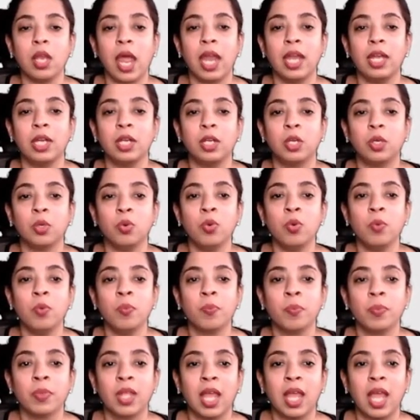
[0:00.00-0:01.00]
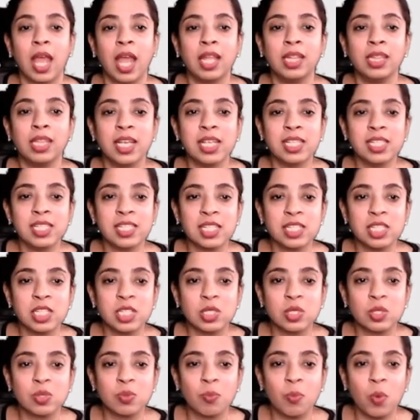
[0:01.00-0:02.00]
and 2 and there is a
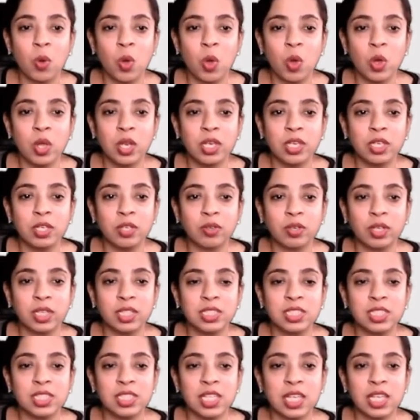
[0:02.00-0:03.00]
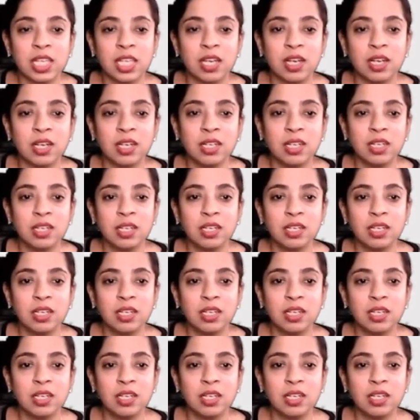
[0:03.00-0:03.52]
small you can see here